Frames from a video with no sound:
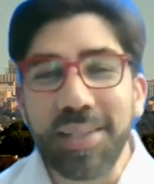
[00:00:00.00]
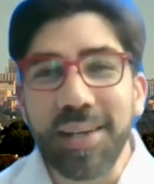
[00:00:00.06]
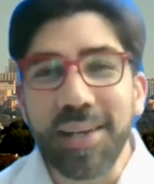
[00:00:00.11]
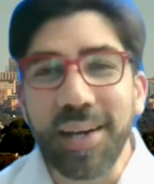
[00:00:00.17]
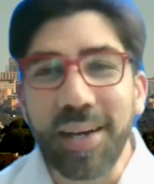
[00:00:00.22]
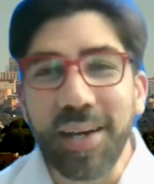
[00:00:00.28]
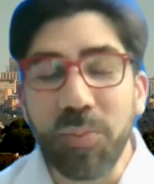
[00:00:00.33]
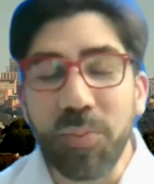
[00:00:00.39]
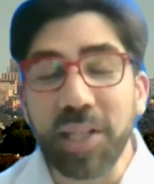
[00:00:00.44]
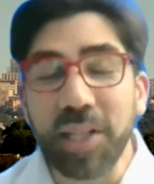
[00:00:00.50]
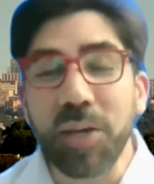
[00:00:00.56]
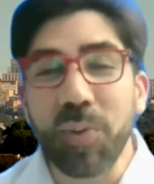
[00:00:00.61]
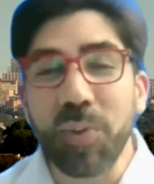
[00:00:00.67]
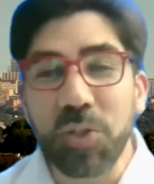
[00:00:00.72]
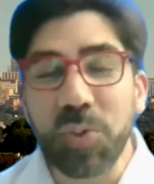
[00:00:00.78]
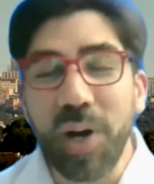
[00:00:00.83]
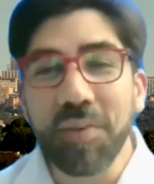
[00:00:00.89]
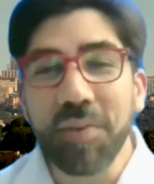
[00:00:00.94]
There were
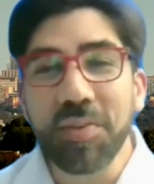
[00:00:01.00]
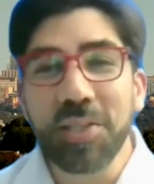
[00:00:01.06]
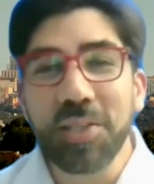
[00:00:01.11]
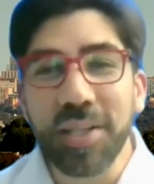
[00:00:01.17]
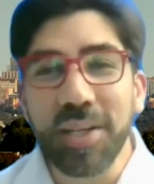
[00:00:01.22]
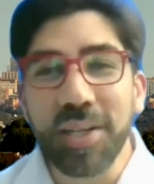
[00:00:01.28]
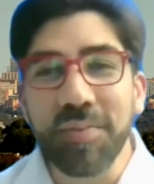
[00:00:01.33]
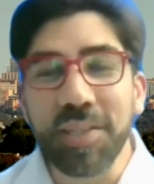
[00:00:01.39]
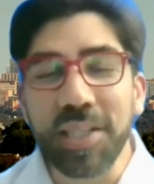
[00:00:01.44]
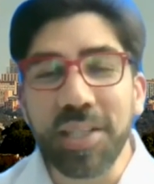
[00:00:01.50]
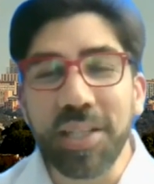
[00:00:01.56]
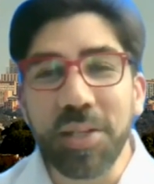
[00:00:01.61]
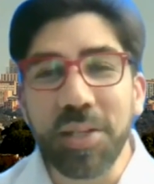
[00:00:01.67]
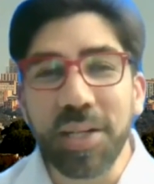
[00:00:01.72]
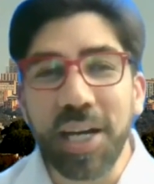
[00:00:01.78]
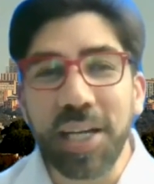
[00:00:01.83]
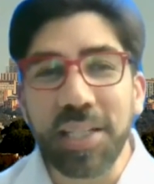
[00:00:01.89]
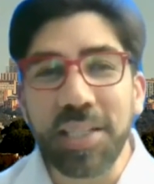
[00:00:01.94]
12 servers in the
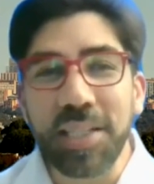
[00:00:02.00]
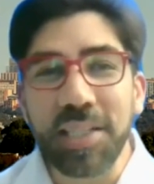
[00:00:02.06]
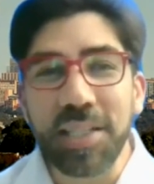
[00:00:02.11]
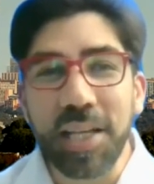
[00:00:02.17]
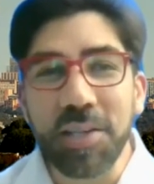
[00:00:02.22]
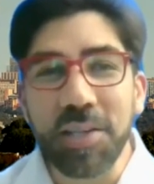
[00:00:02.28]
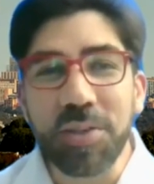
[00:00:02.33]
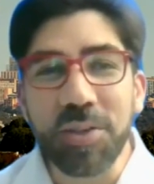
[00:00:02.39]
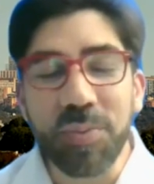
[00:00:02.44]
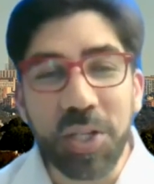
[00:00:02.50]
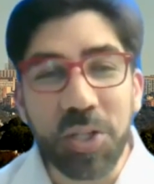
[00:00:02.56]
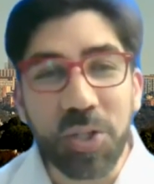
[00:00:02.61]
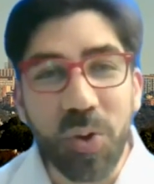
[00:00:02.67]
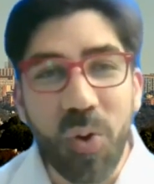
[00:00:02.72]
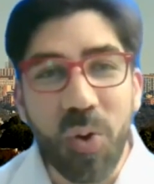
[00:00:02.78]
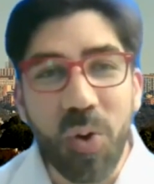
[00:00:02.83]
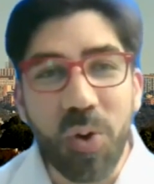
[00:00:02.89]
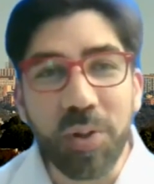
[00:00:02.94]
United States through which
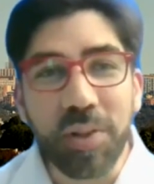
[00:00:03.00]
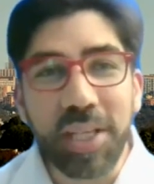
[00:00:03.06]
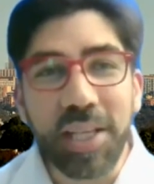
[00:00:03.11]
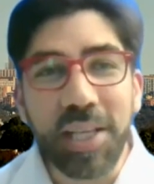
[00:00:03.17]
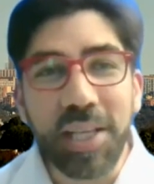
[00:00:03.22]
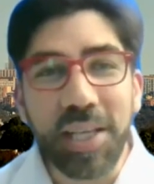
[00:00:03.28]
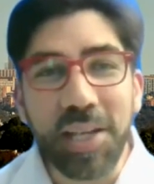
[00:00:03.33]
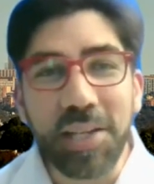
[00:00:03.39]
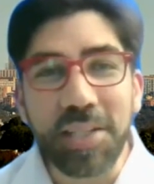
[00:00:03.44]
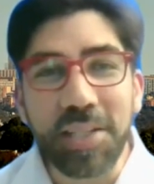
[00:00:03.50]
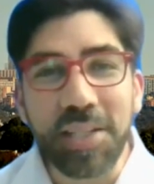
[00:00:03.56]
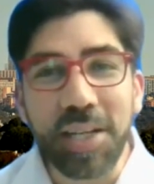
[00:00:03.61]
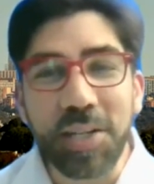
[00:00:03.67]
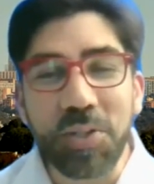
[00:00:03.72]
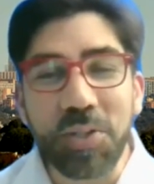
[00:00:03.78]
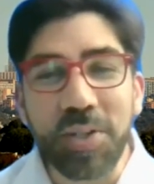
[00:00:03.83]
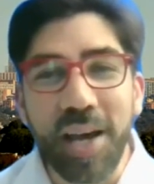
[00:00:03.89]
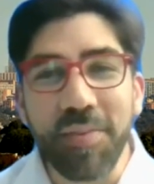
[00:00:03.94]
all the
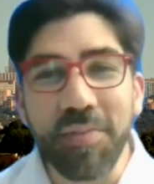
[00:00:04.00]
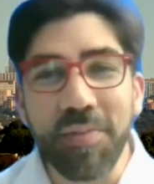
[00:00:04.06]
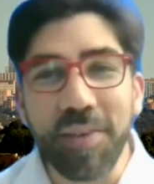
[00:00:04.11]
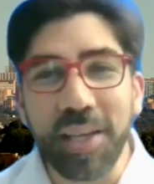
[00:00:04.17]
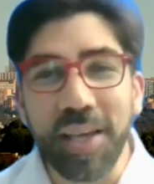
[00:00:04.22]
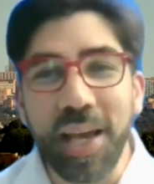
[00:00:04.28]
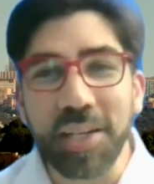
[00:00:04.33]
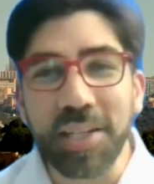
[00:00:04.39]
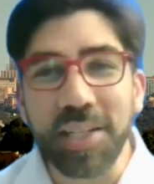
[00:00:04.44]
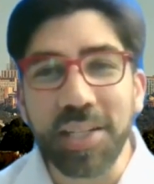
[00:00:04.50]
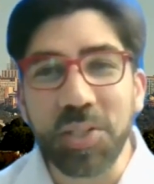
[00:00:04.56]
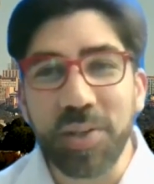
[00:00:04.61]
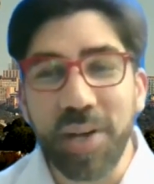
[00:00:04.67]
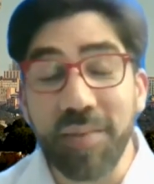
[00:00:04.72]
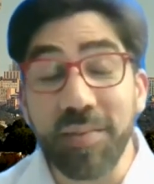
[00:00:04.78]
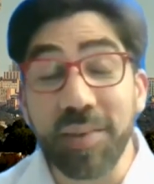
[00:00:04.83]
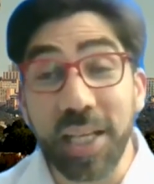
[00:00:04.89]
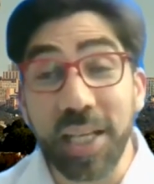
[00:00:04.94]
internet traffic actually
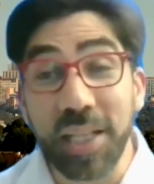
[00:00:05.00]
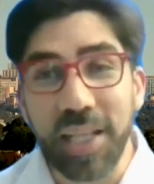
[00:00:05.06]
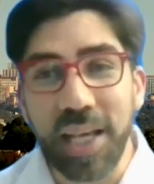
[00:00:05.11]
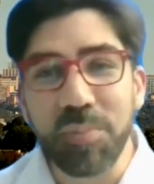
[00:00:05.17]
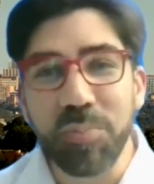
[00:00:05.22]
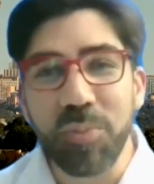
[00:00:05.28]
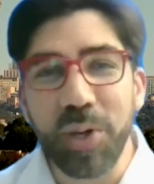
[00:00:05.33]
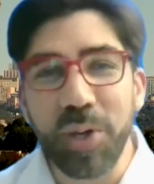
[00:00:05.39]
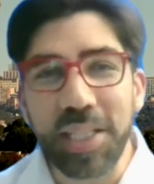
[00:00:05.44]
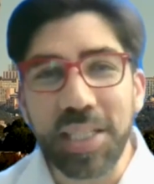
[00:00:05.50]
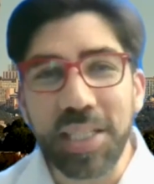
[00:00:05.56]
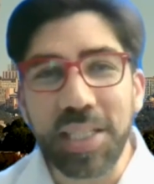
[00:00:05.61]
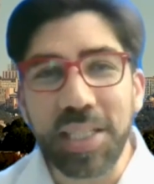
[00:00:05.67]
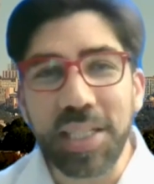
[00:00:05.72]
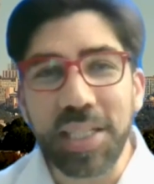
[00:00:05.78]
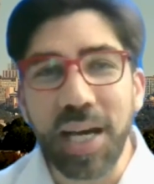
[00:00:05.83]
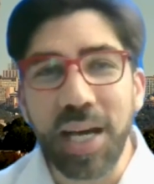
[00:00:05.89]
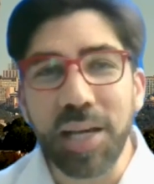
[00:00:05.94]
traveled at that point
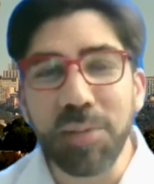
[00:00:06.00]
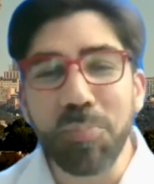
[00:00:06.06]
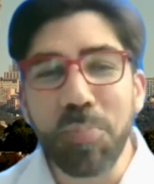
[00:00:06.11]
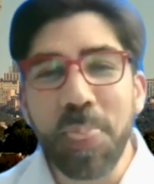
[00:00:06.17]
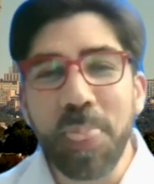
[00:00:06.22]
in time.